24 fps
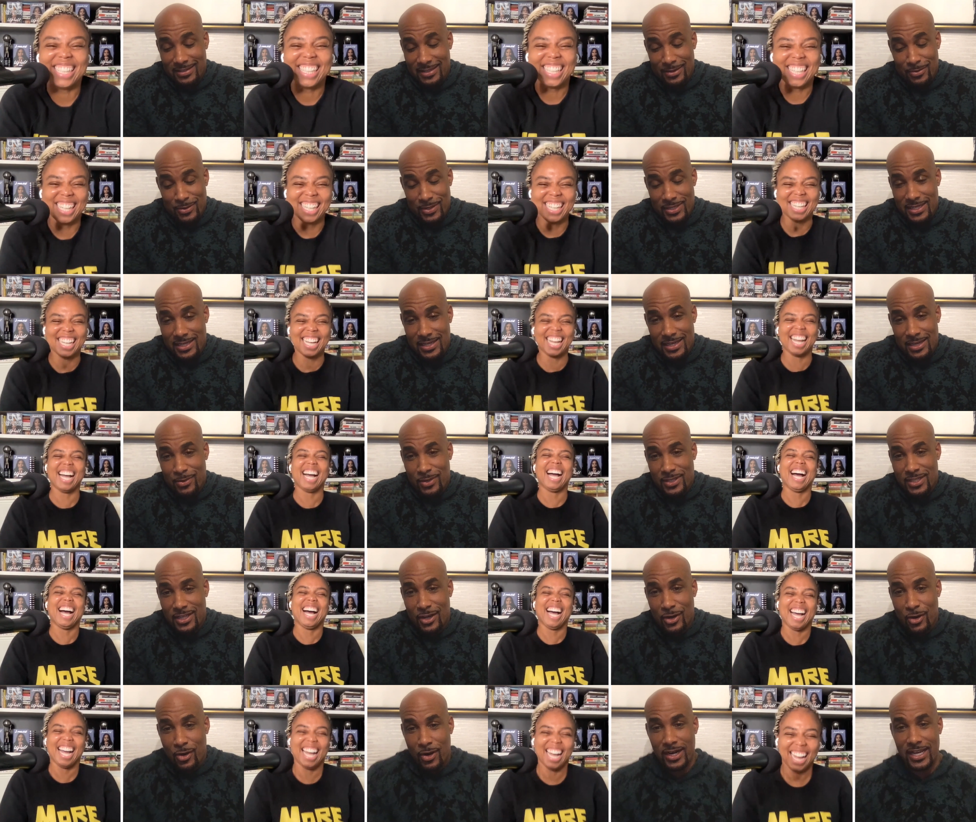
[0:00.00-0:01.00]
Speaker 1: It was
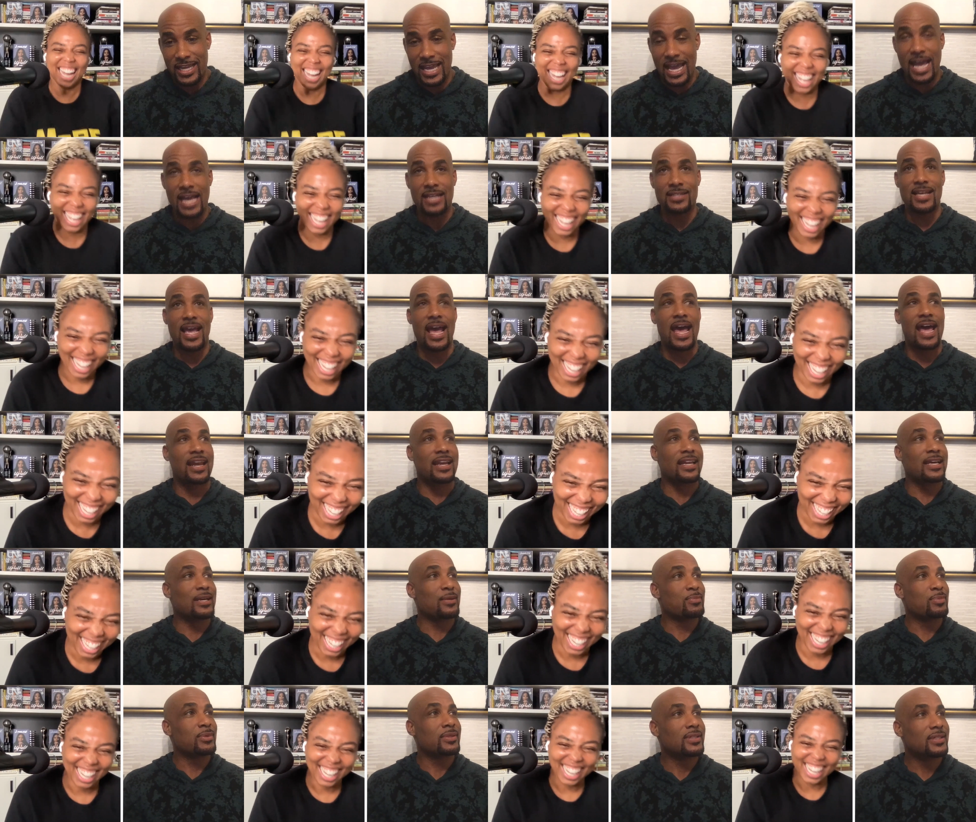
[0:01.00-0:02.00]
a corny ass ad
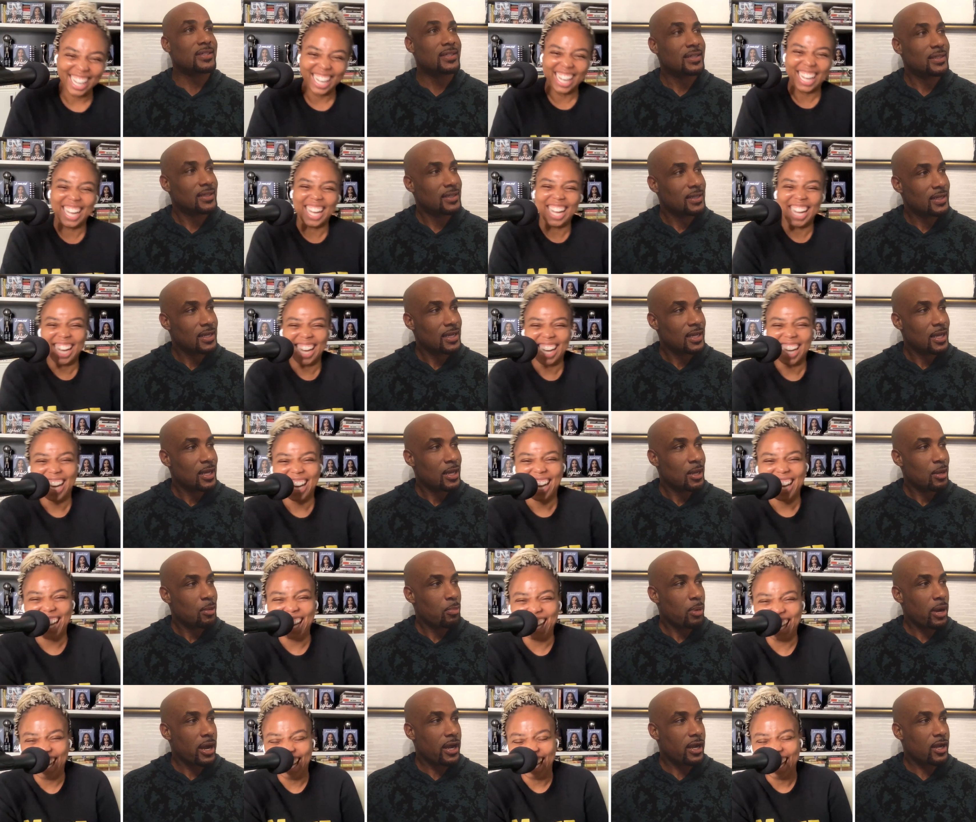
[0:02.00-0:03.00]
lib
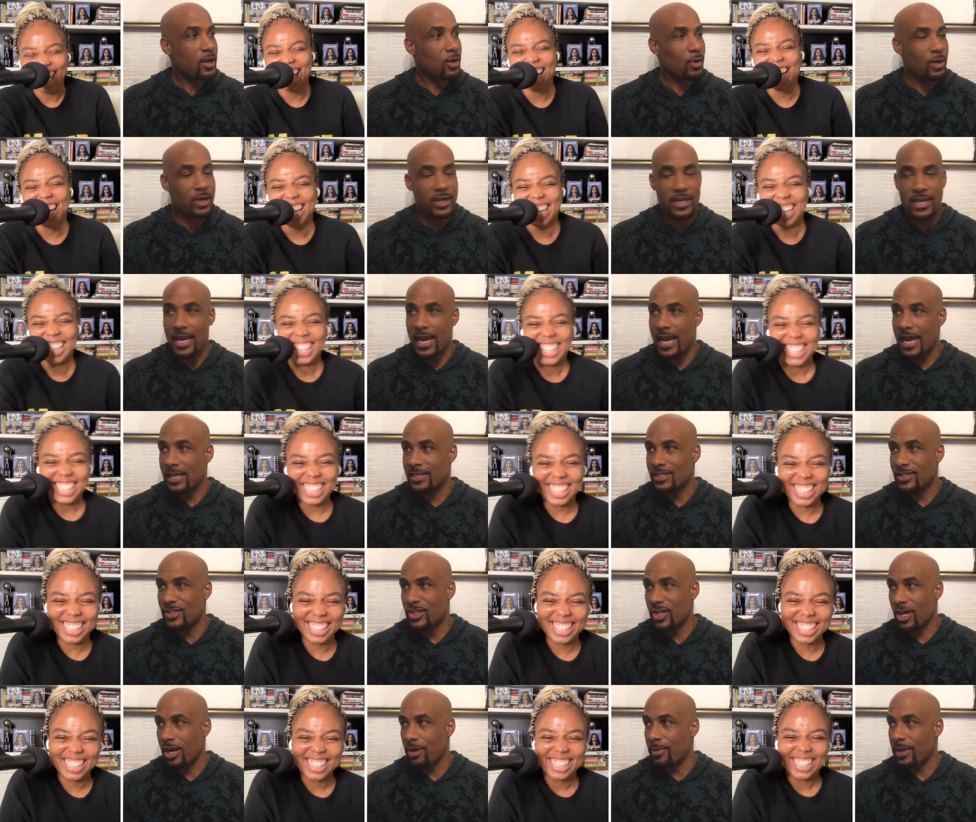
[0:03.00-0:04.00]
by a corny
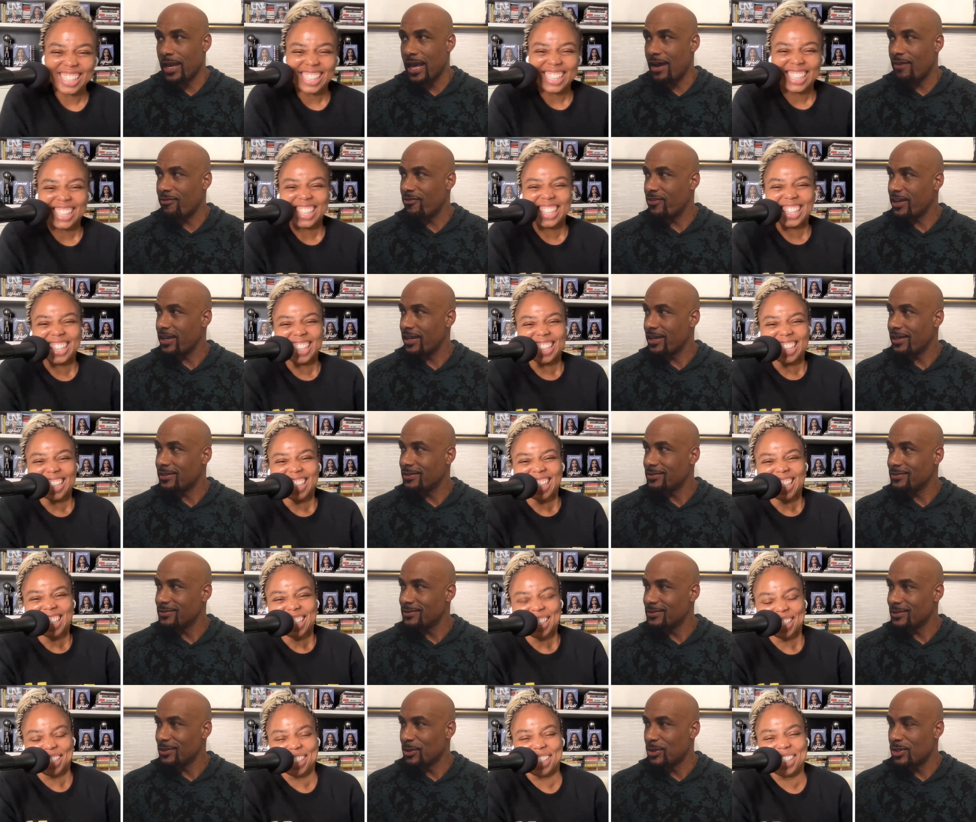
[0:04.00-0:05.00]
ass German African
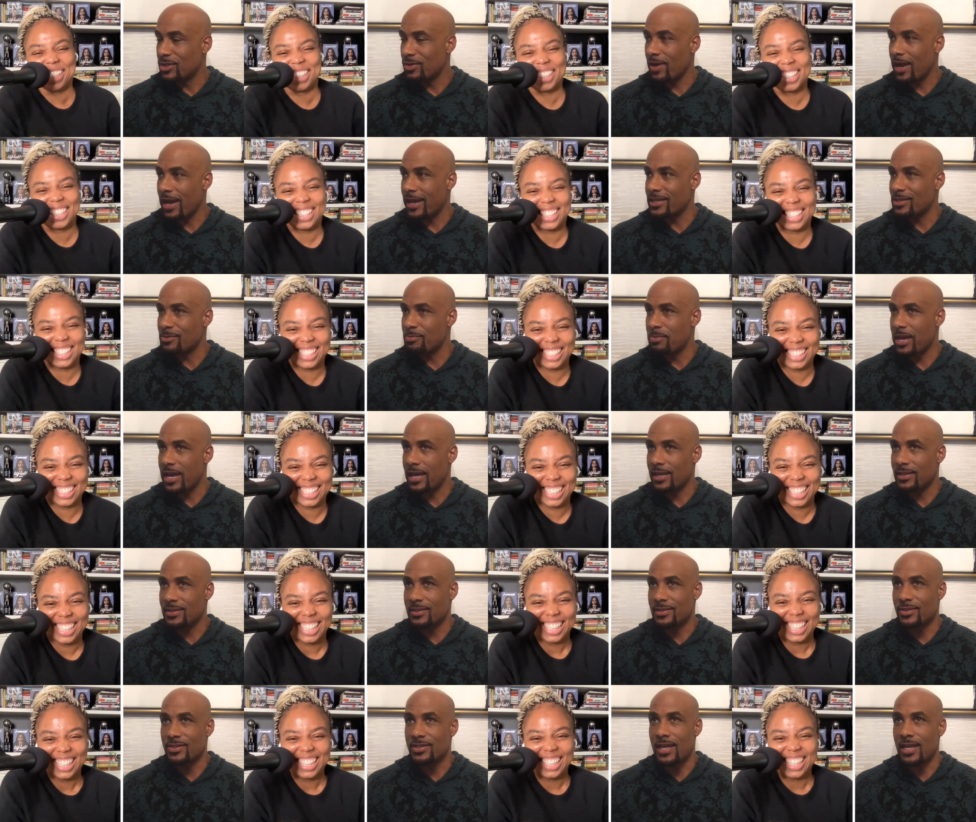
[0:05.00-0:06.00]
who tried his
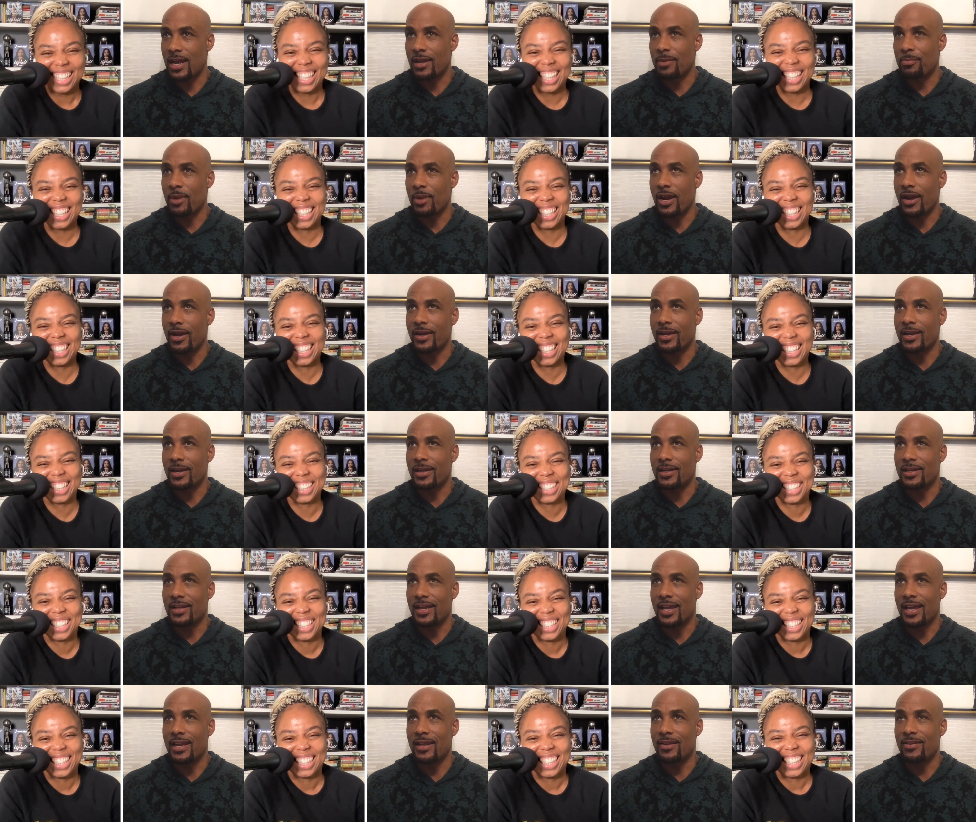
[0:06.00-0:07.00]
best to sound American,
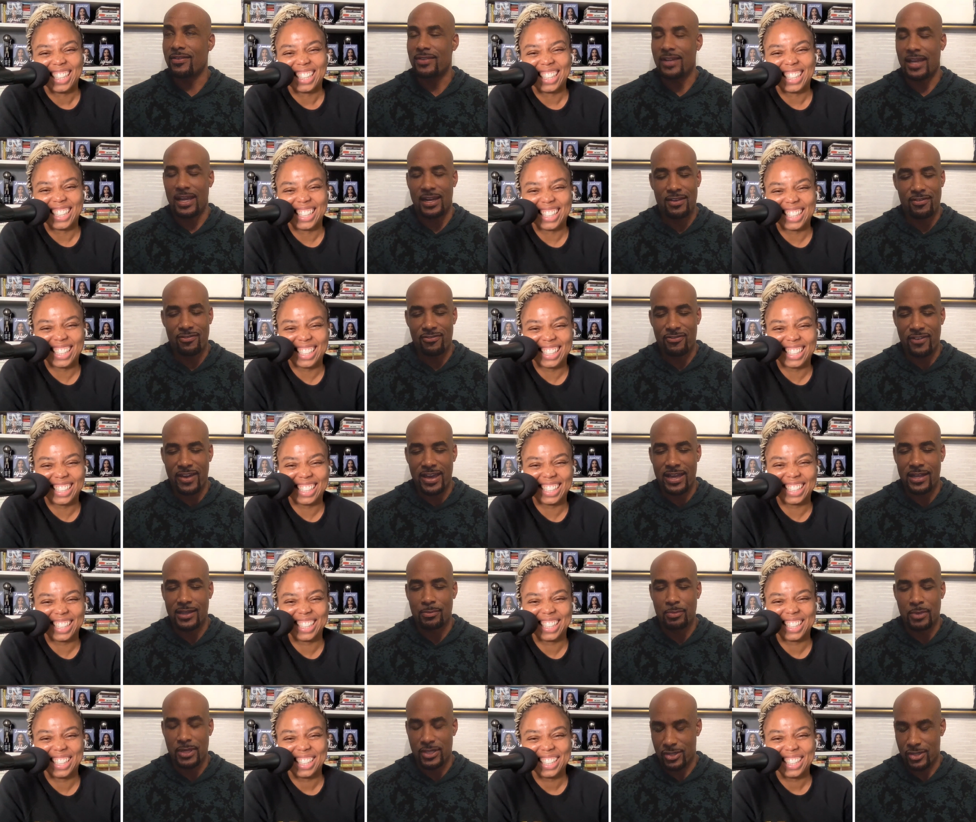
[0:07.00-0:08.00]
and he
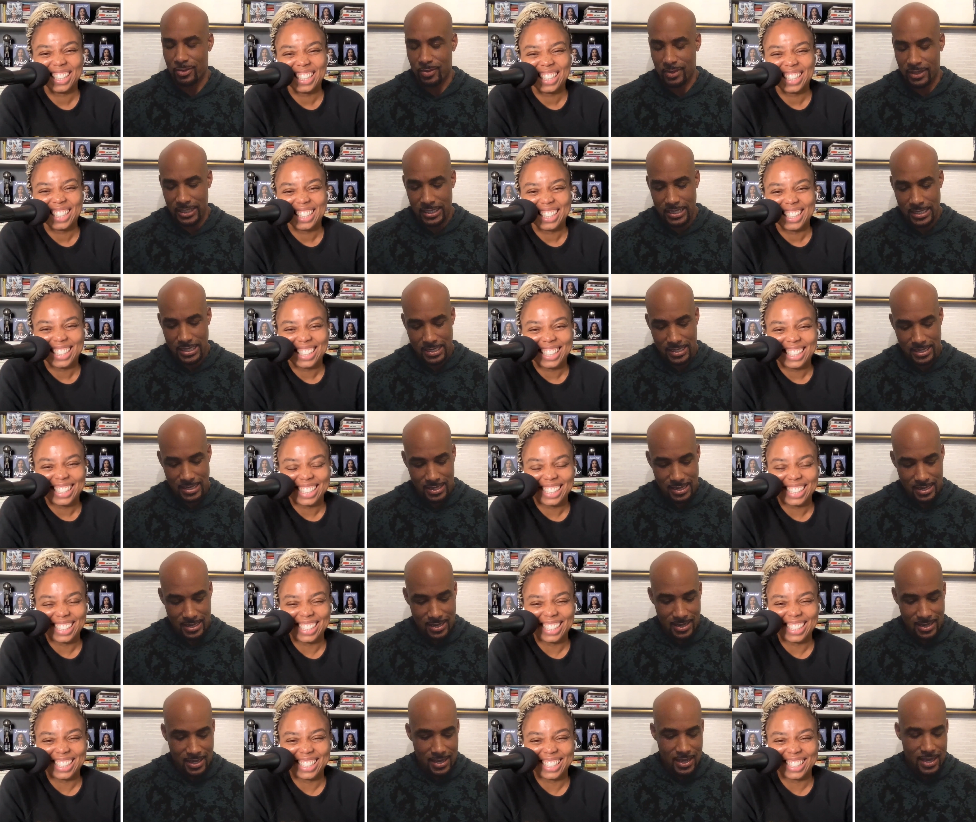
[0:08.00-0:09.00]
failed miserably.
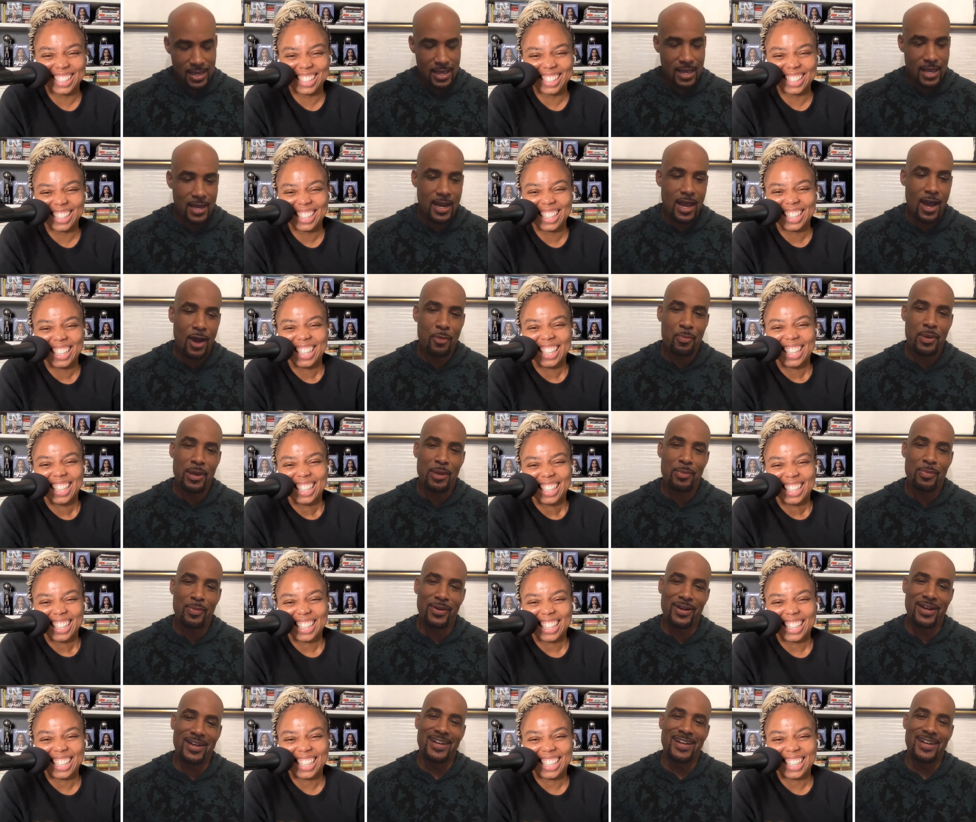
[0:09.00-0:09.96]
And now people